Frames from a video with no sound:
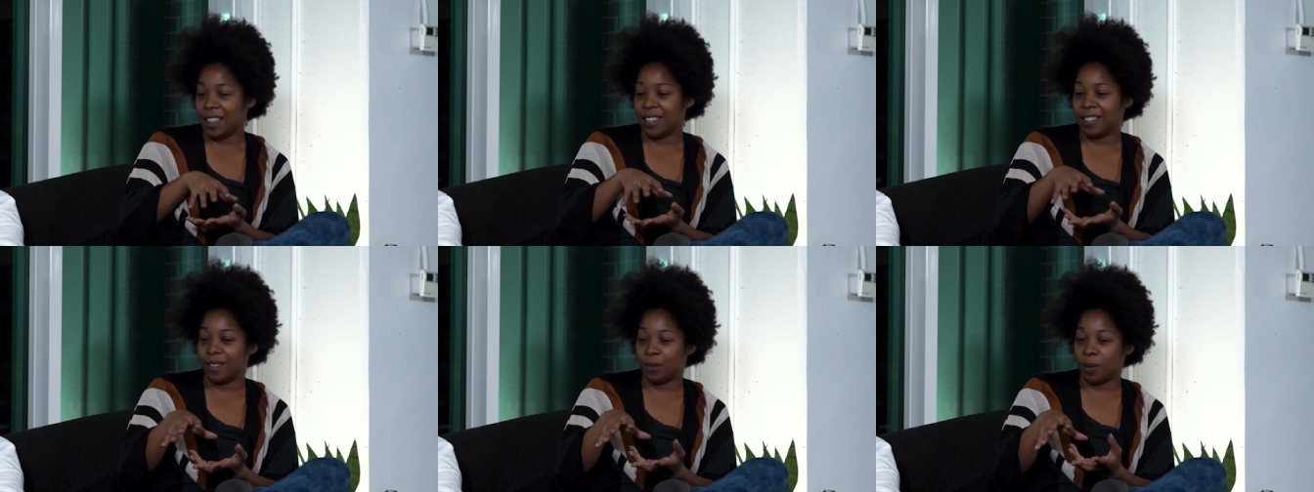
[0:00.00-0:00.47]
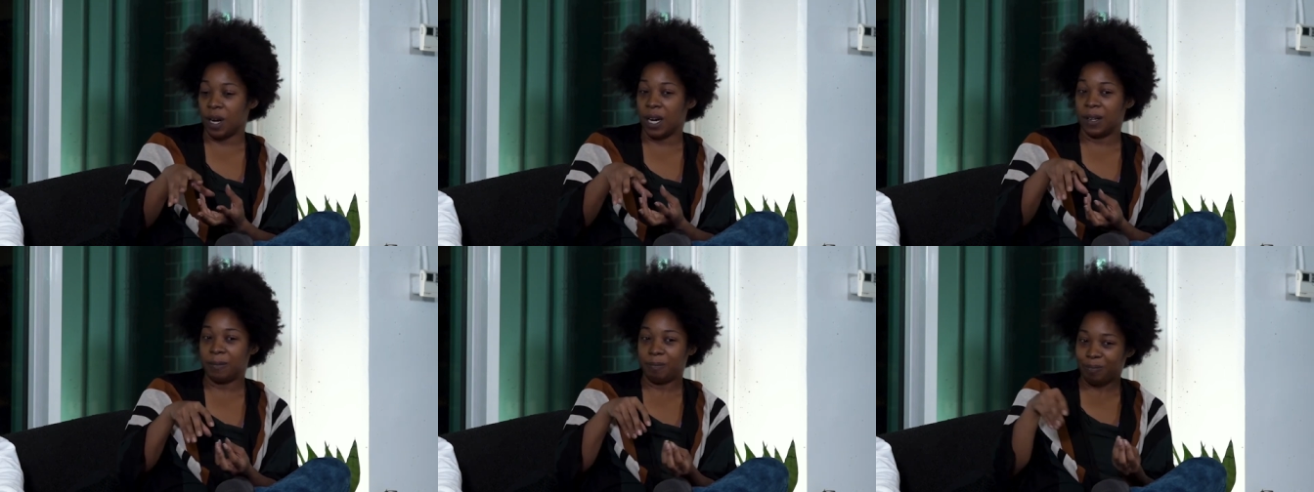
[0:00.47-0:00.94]
And this is
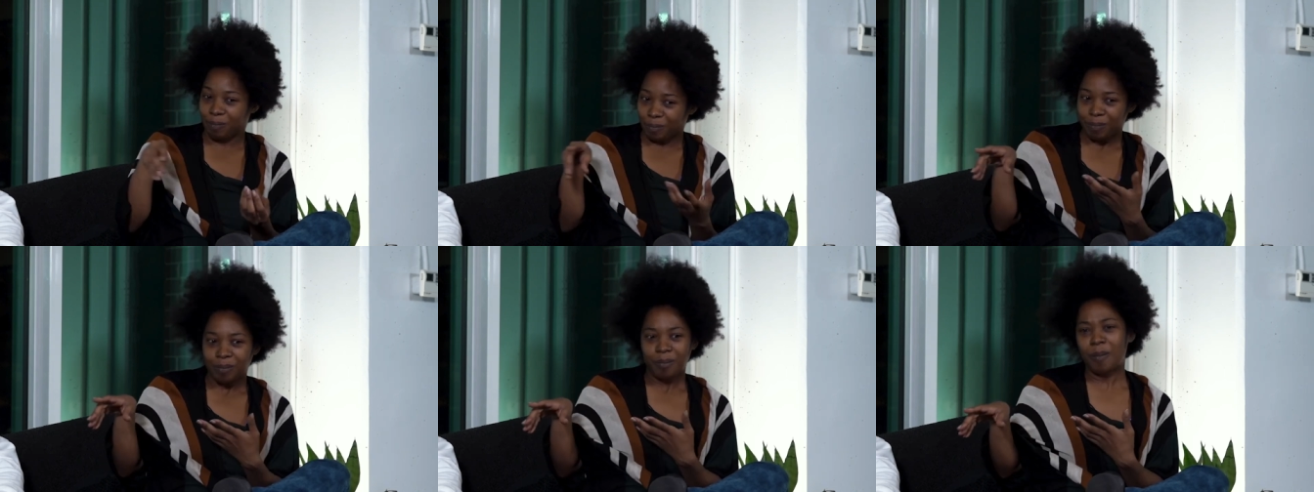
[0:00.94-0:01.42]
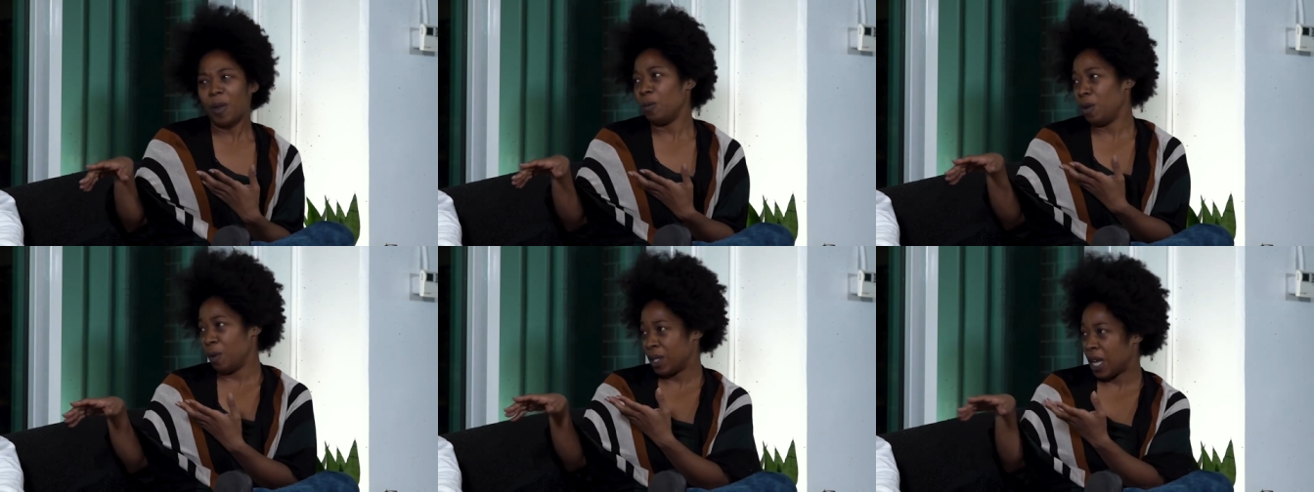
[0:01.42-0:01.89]
where
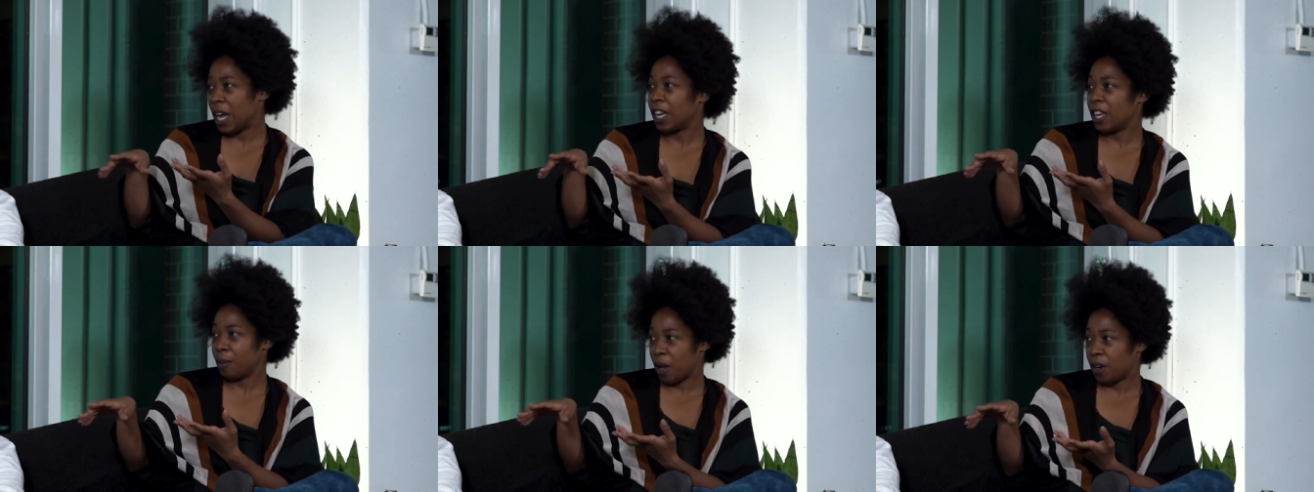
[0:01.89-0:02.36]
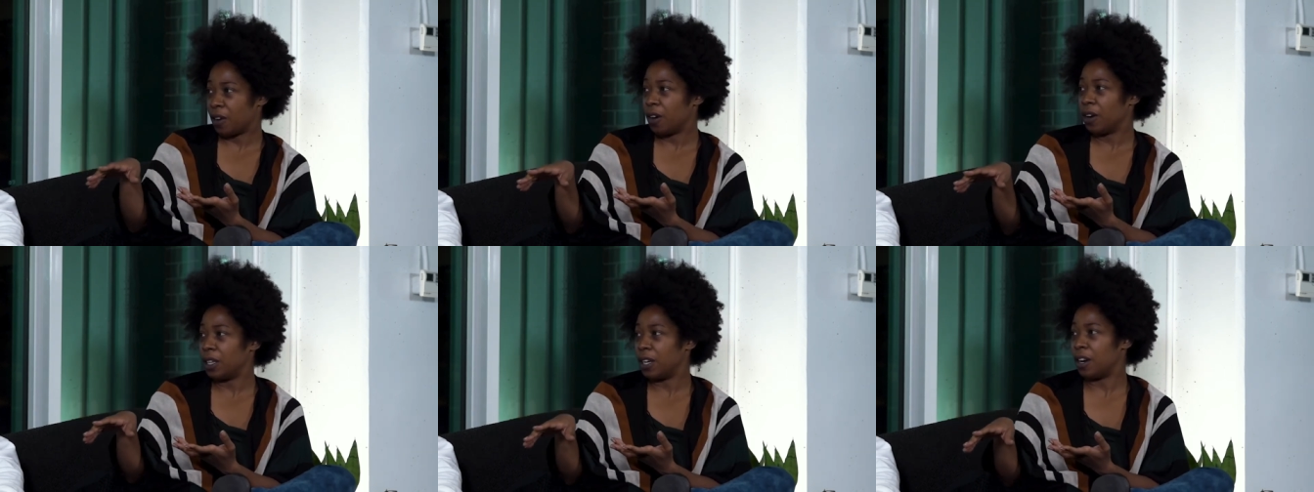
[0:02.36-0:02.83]
we were talking about it
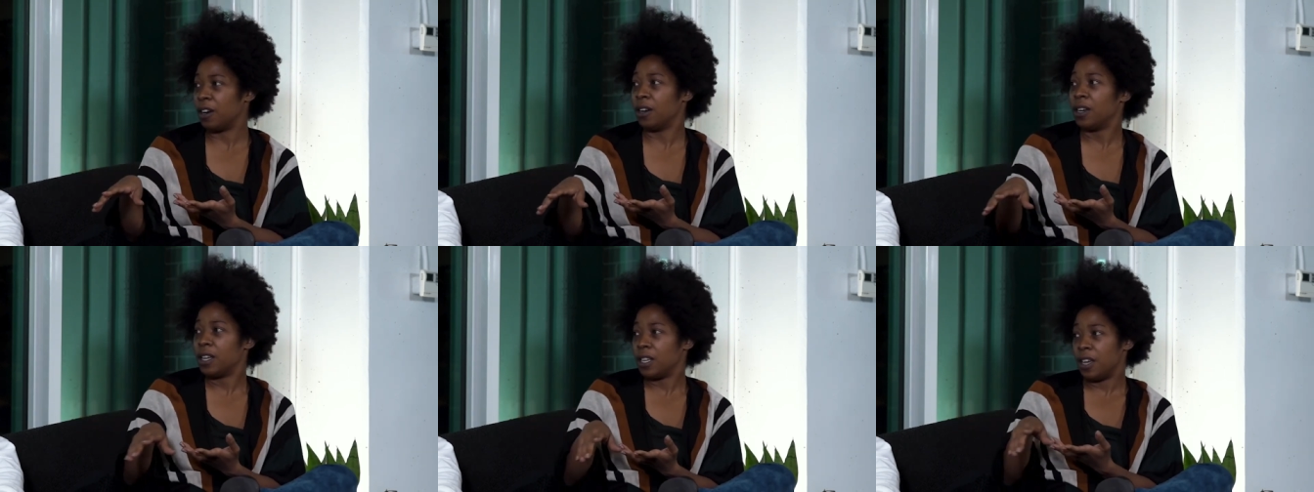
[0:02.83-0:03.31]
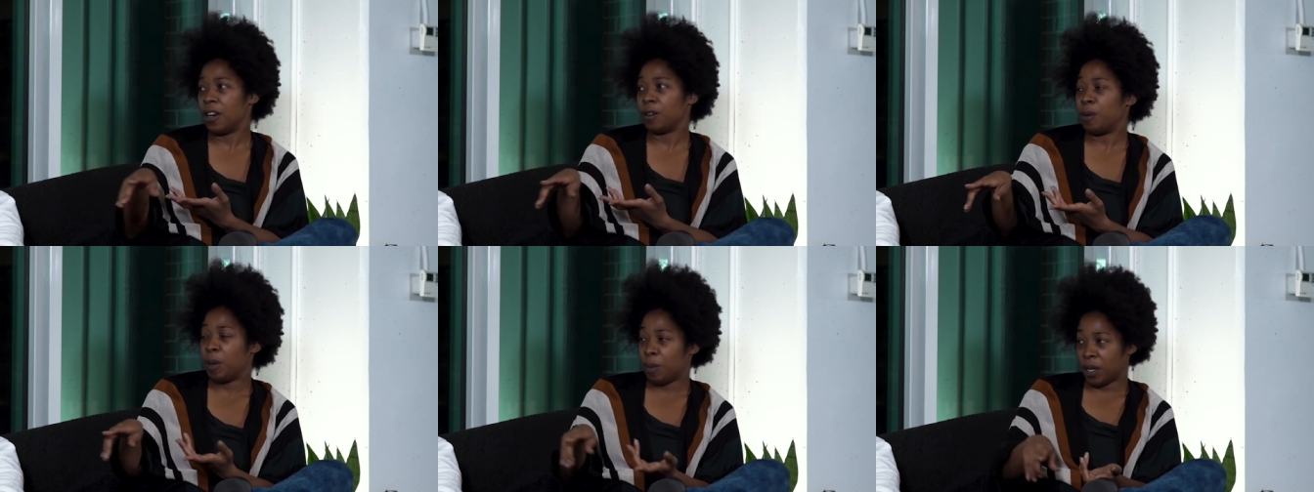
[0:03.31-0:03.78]
earlier,
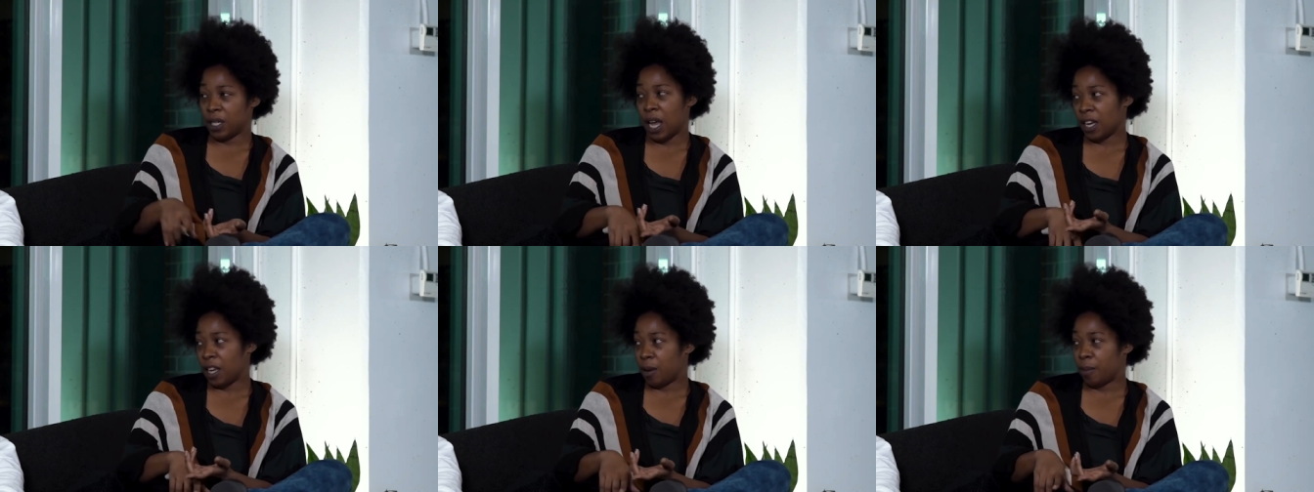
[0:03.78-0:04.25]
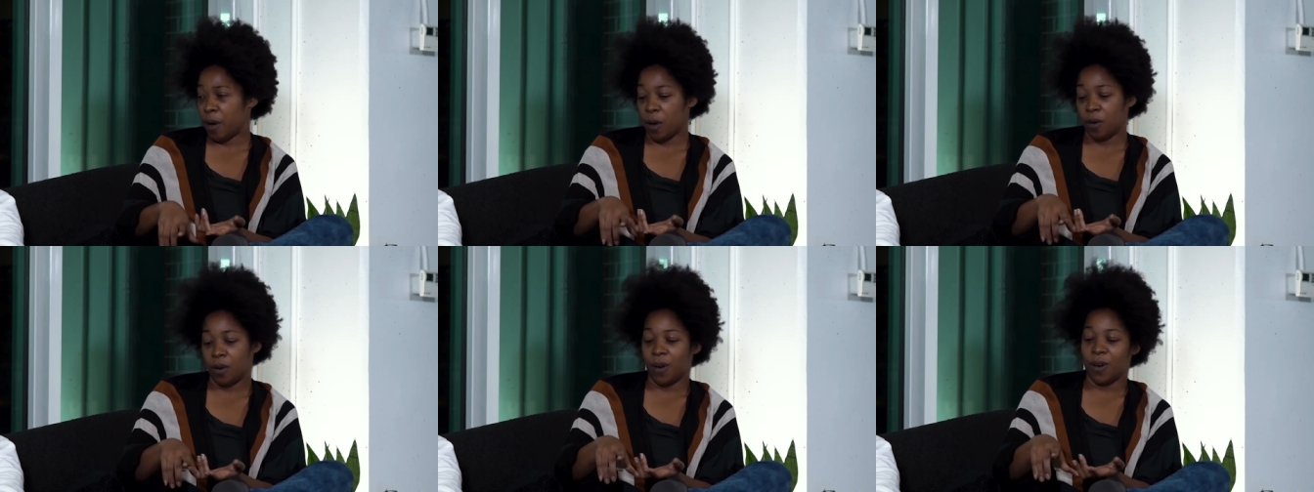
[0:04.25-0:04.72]
young people are talking
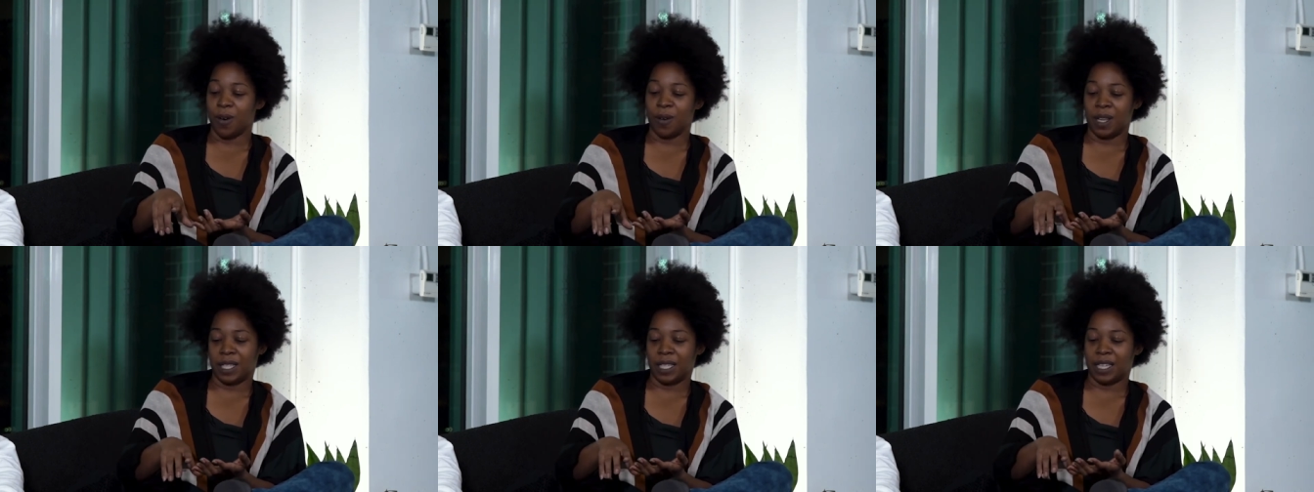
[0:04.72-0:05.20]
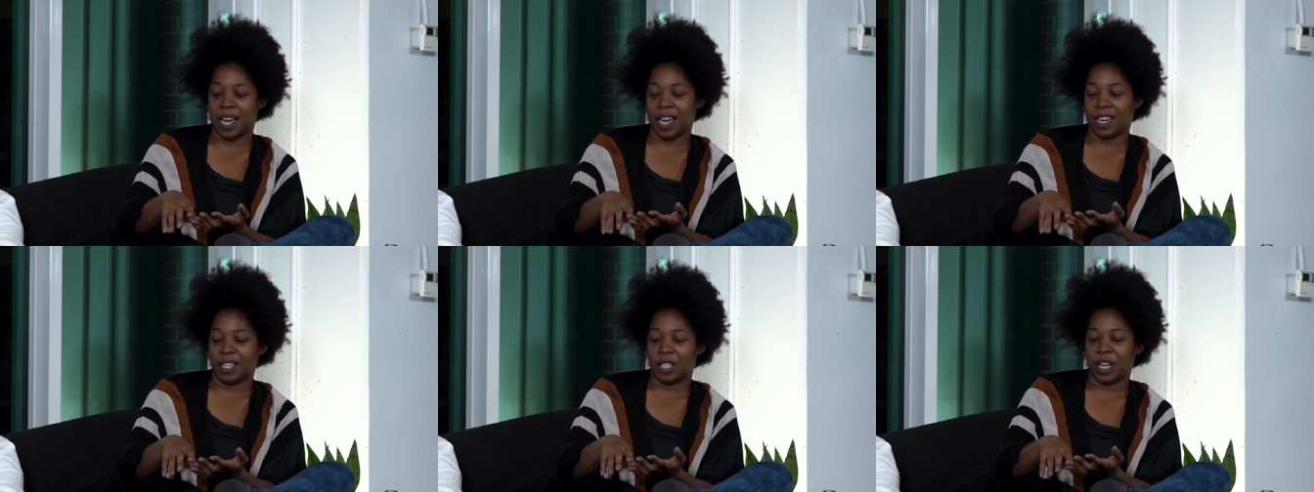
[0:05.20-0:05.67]
about, oh, it's
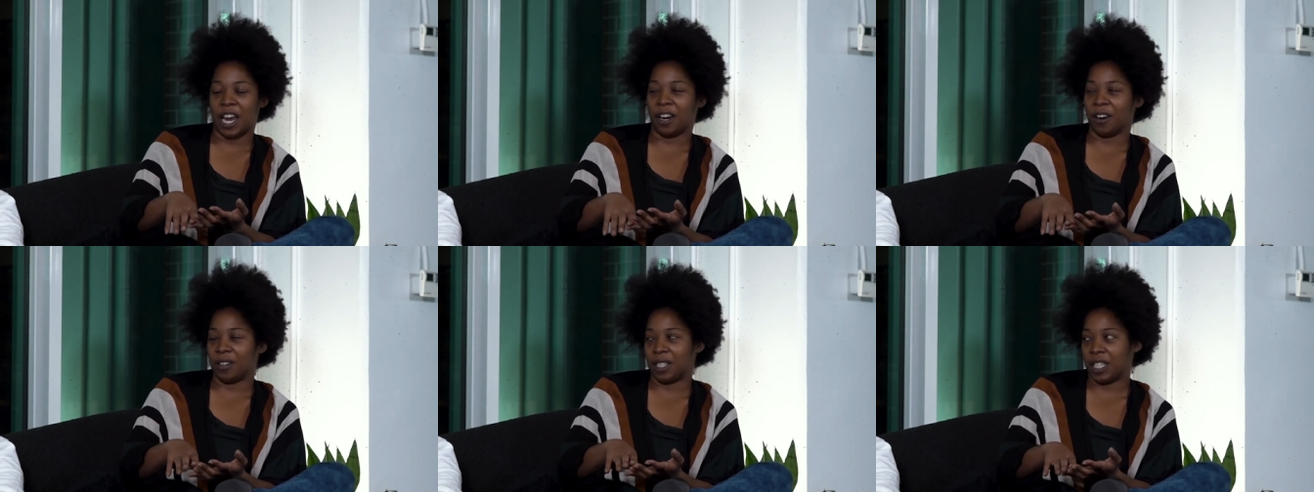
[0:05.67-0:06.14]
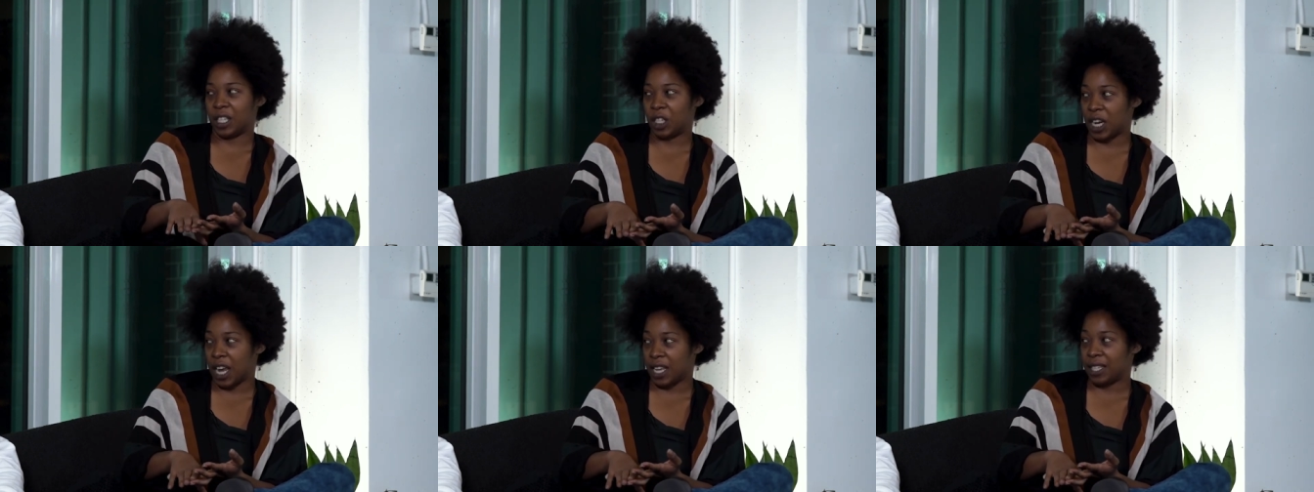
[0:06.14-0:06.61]
not checkers, it's
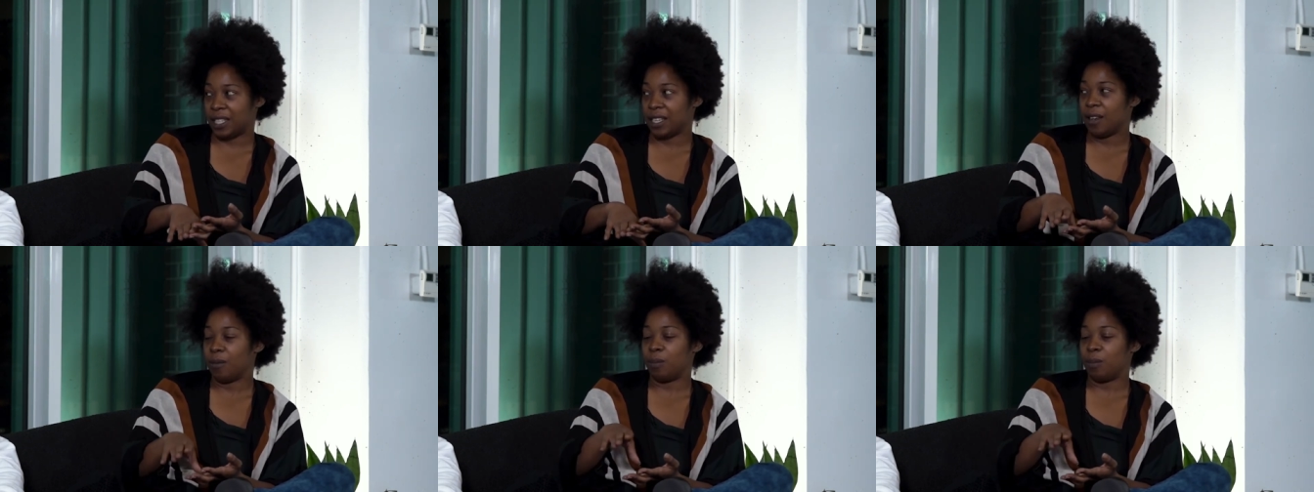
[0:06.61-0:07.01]
chess.